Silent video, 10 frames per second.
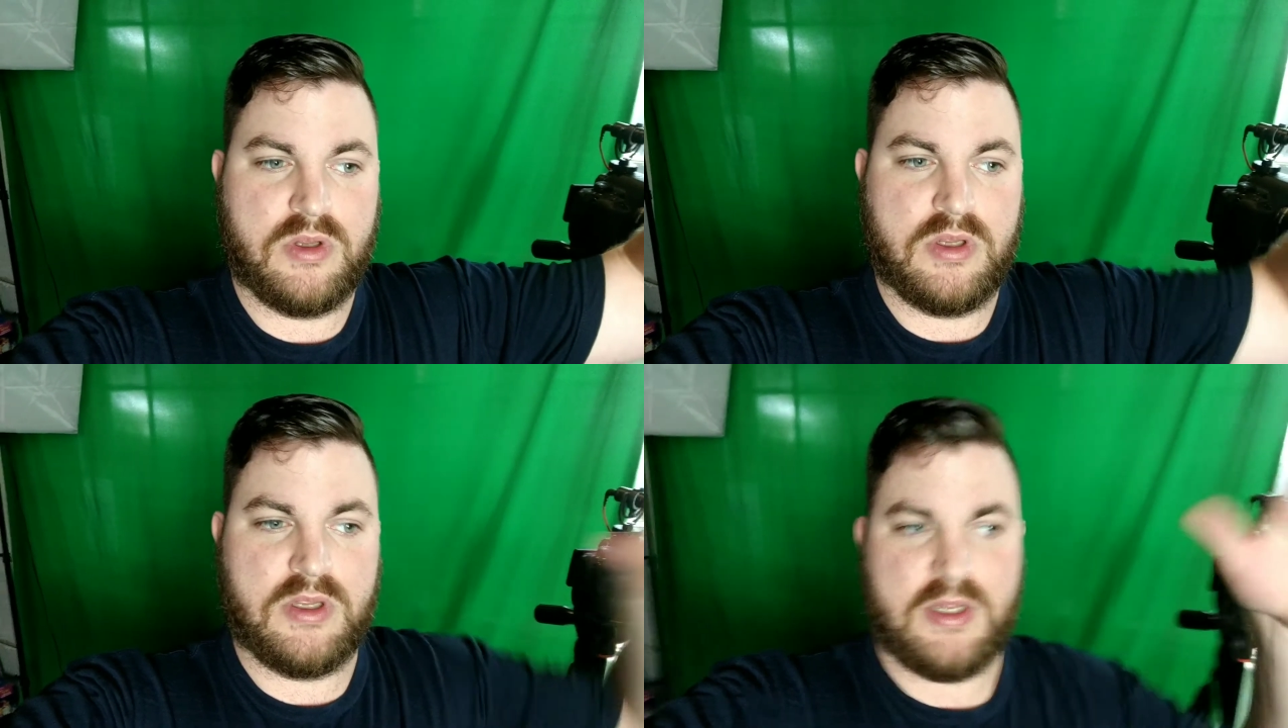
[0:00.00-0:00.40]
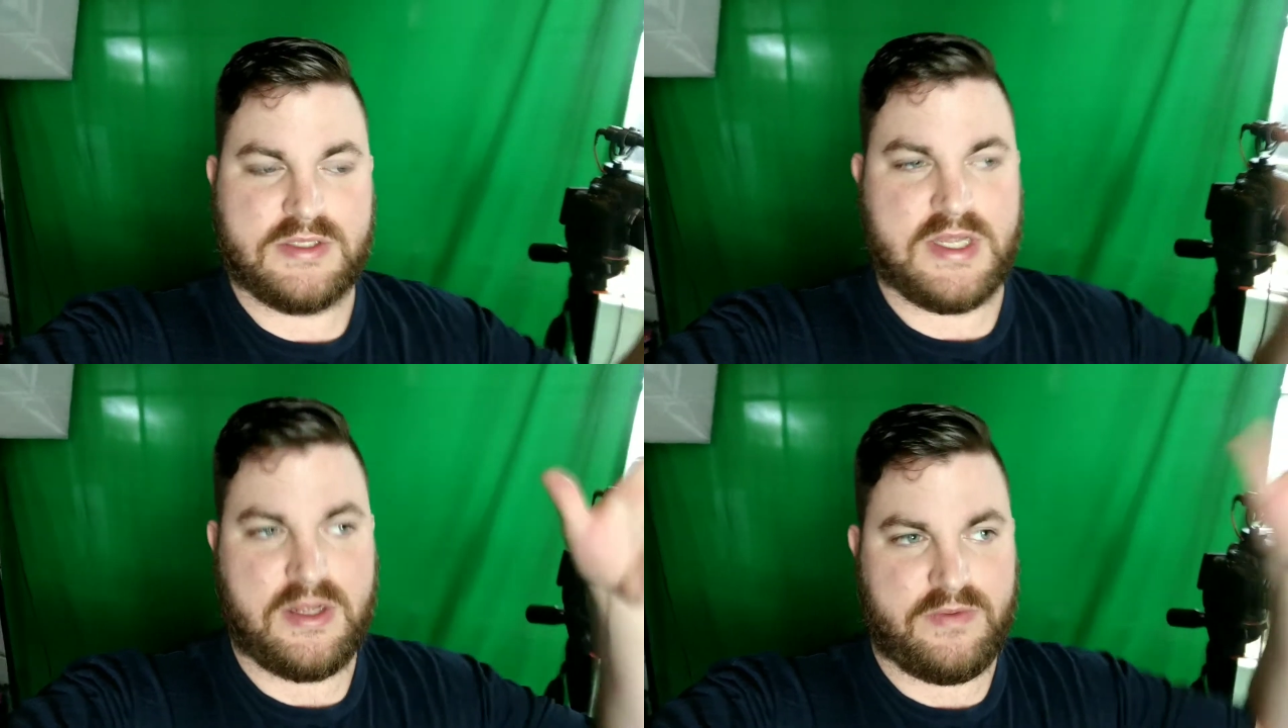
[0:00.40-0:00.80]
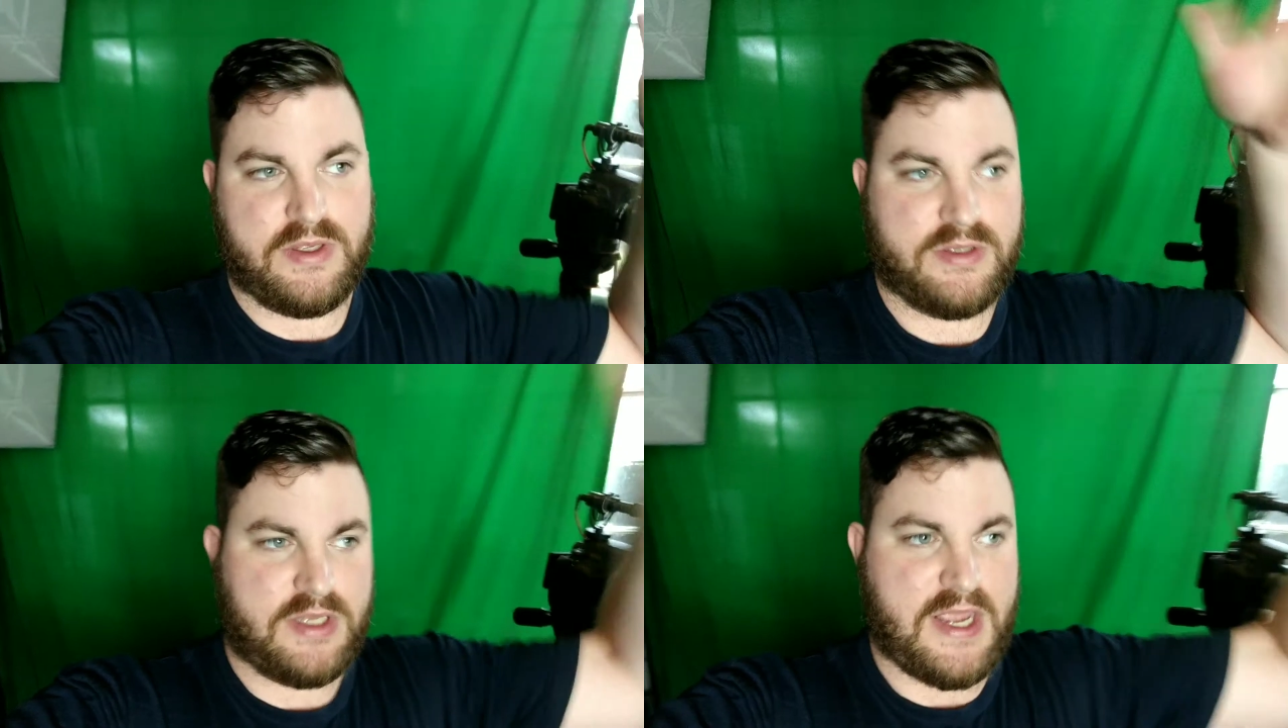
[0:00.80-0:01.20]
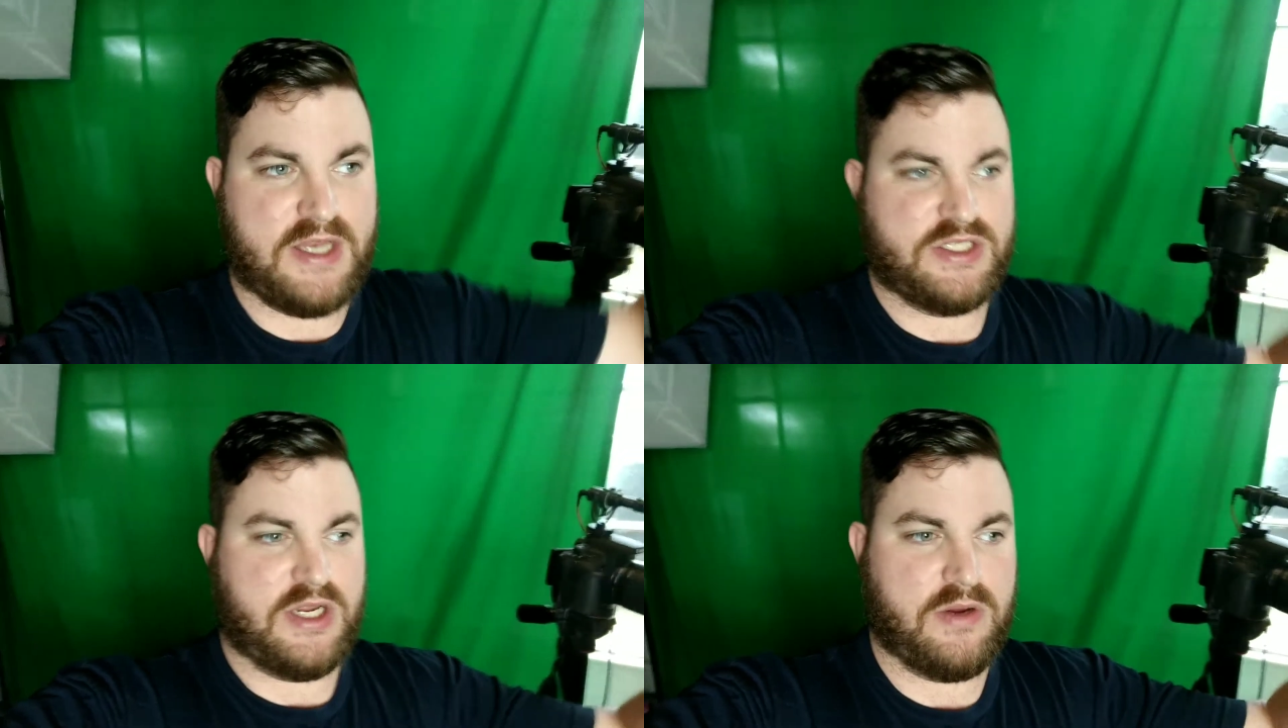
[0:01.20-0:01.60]
inside of a
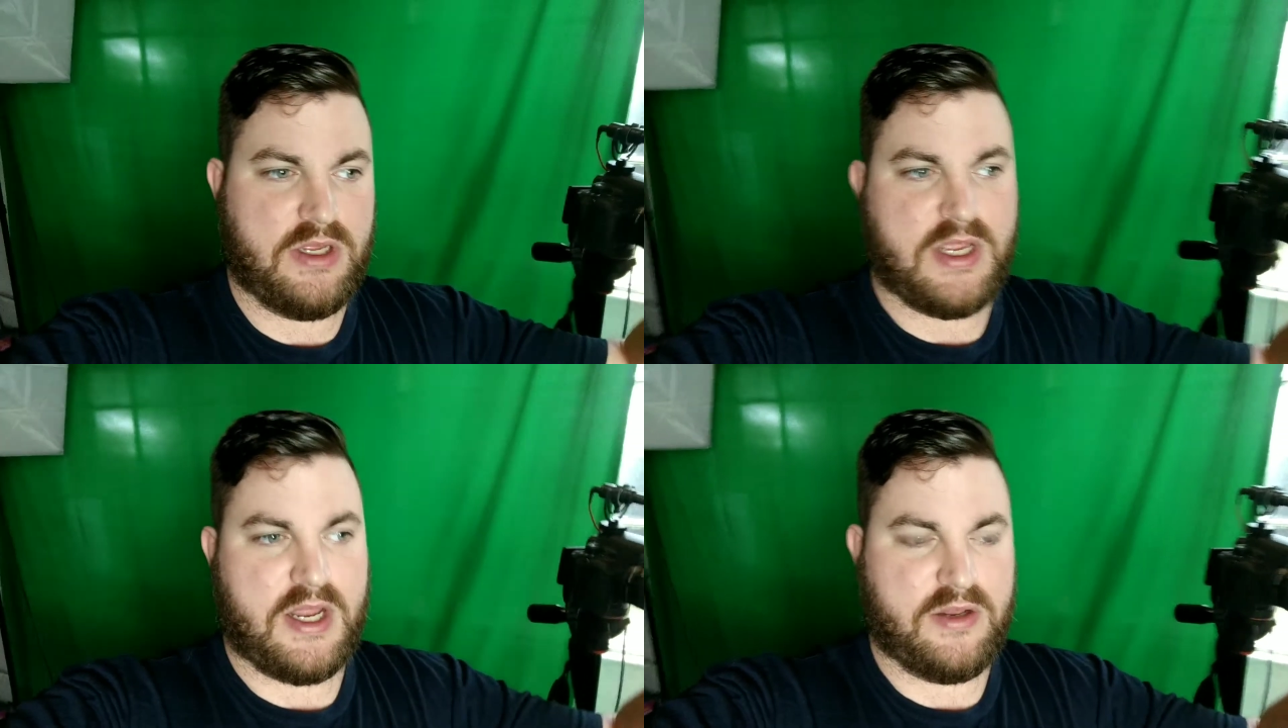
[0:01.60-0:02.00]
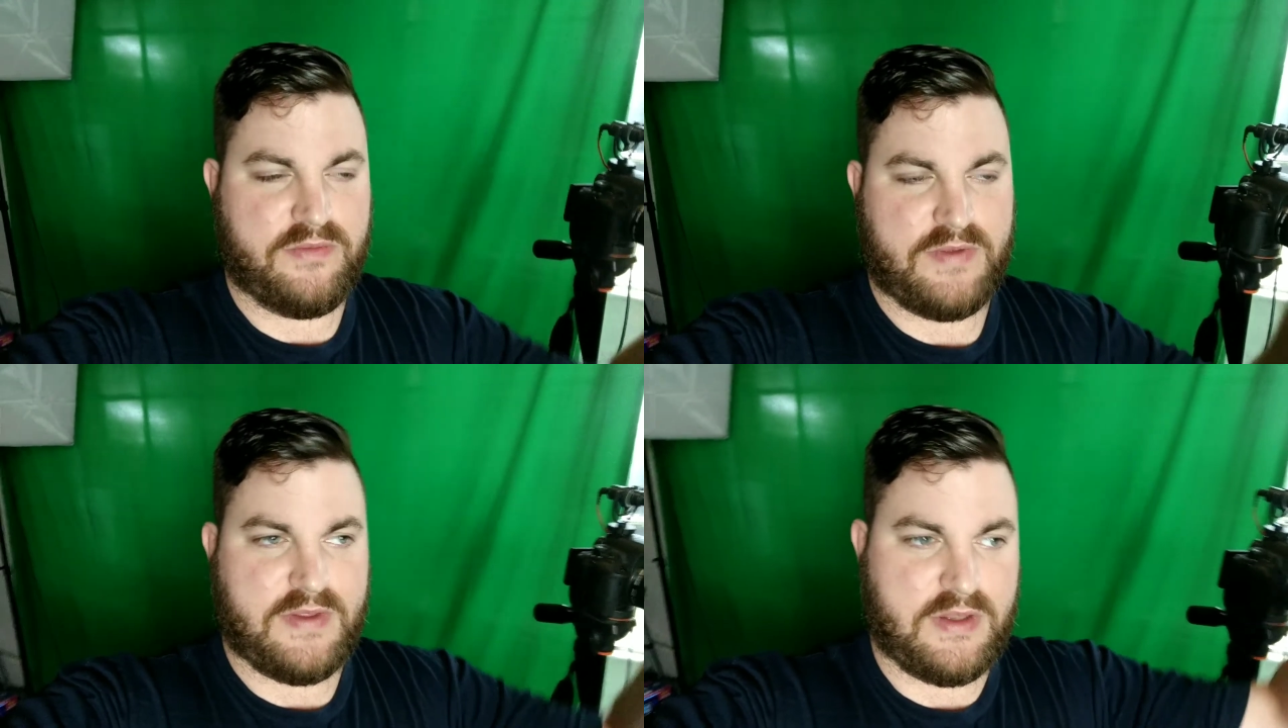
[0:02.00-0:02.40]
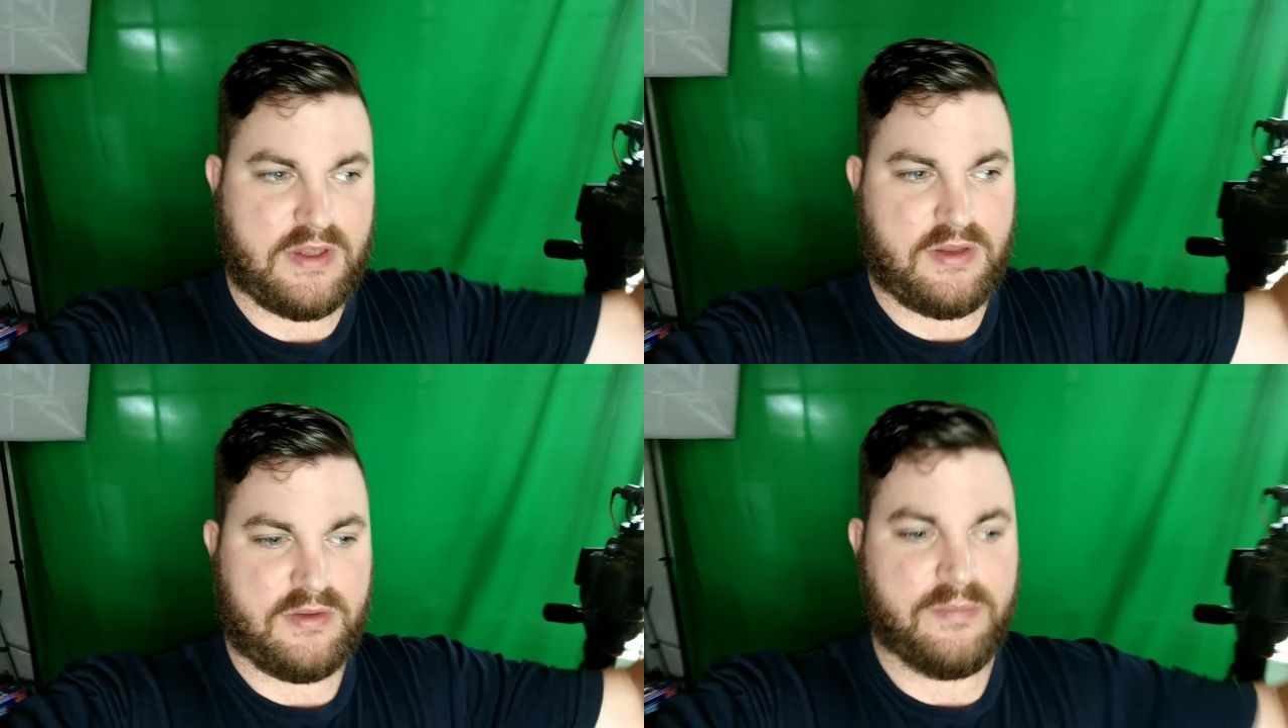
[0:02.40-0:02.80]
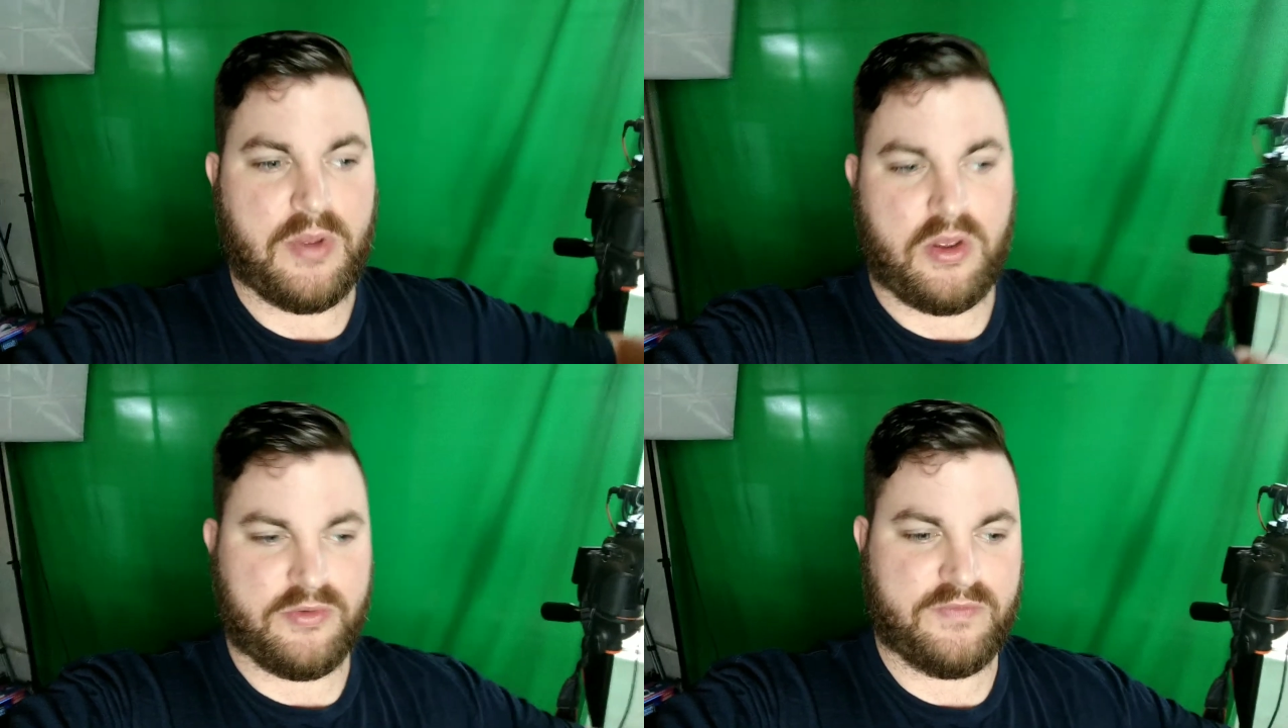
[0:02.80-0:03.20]
caged area, kind of, and then the
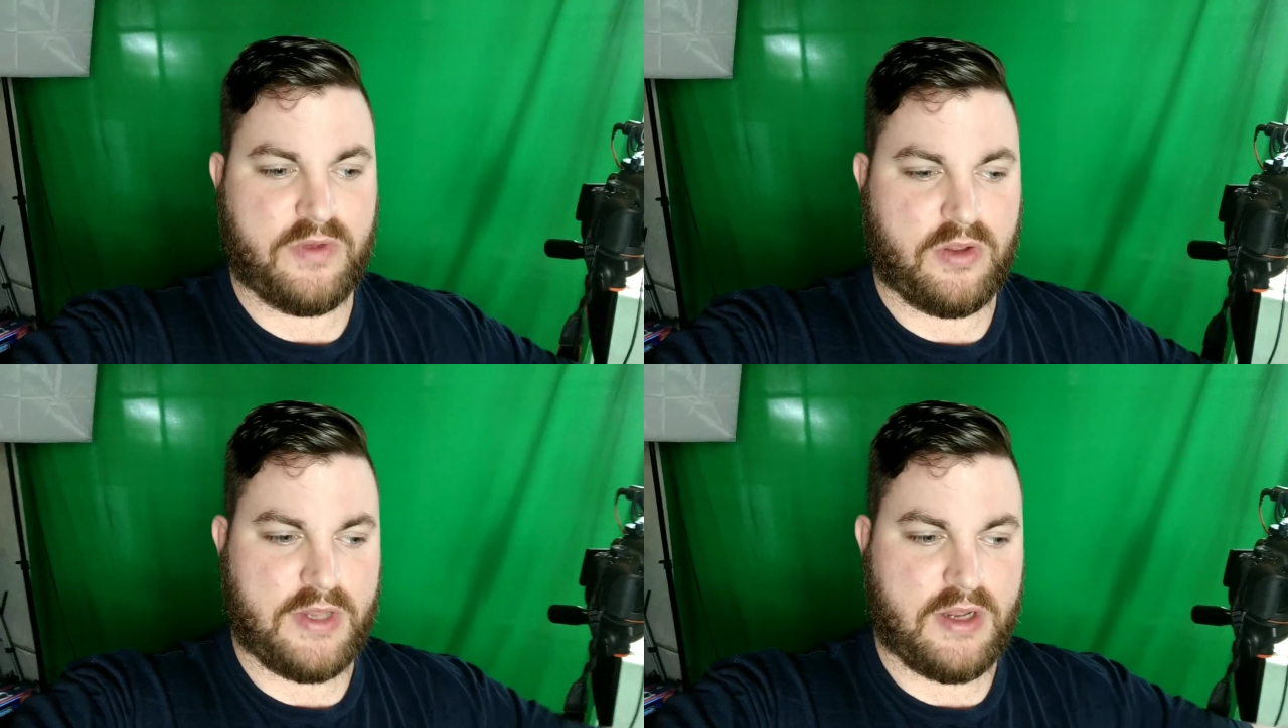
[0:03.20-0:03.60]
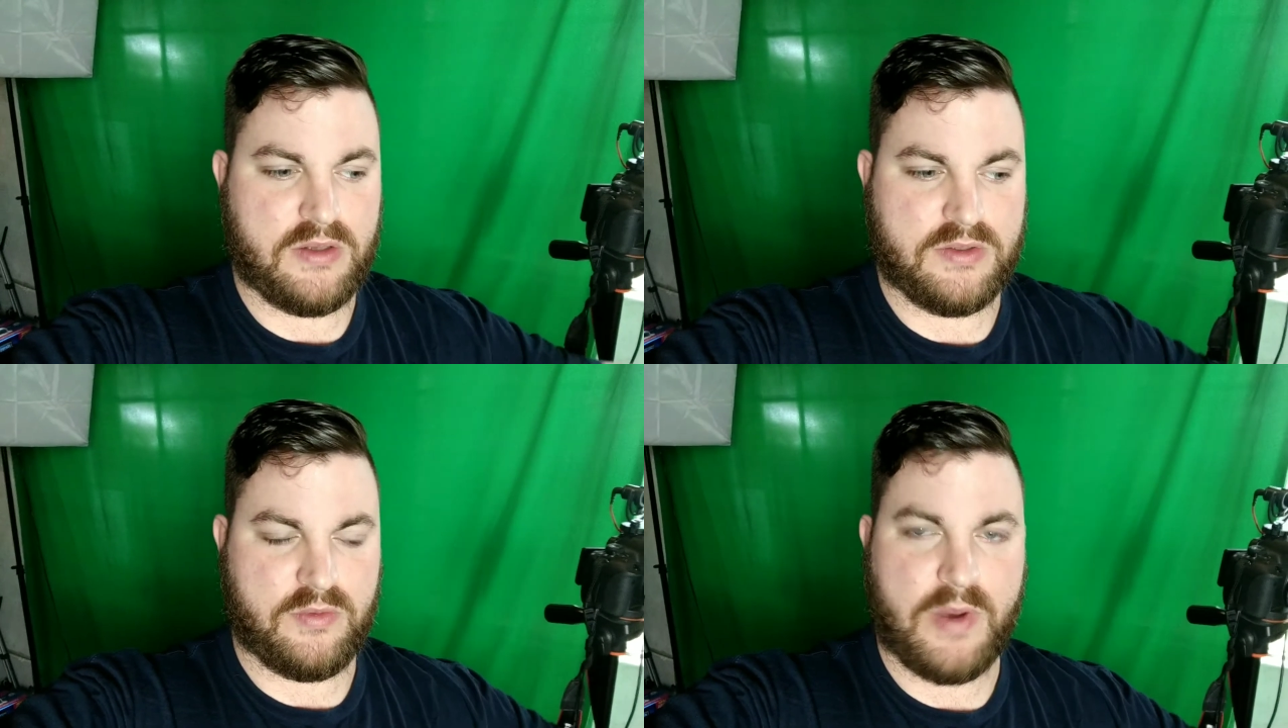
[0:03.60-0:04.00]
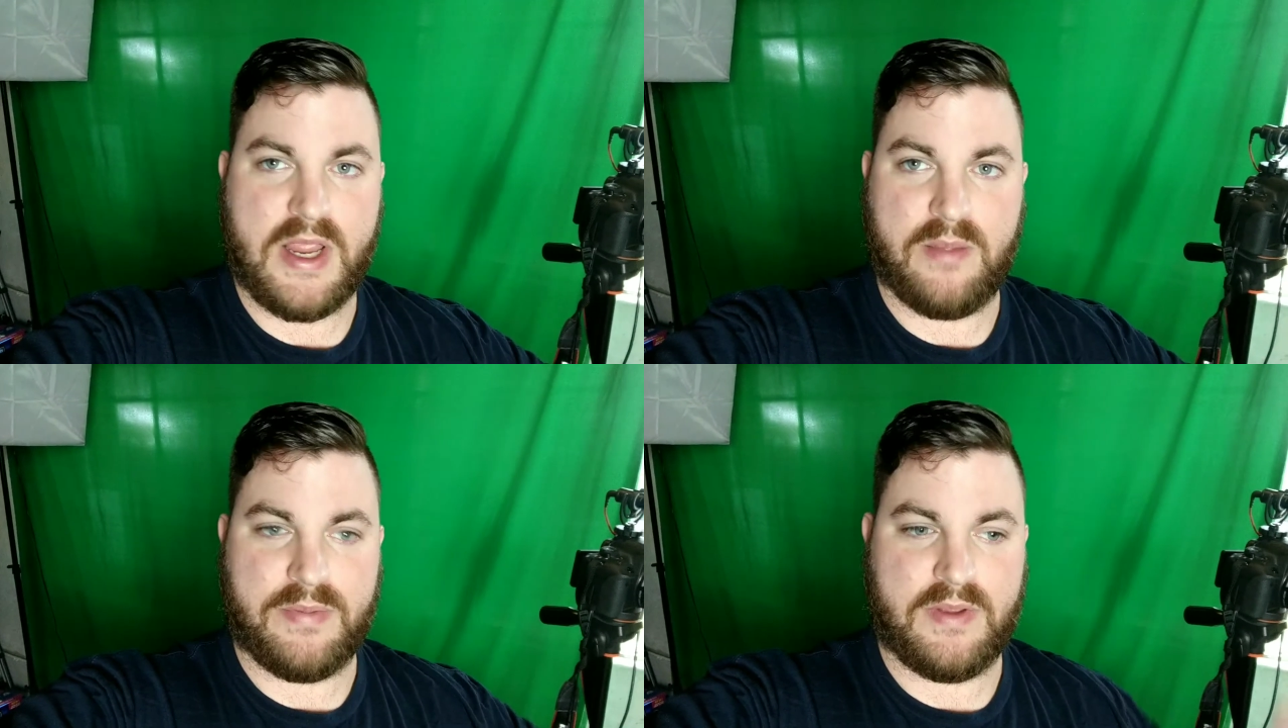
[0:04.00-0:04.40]
balls fall down the ramp,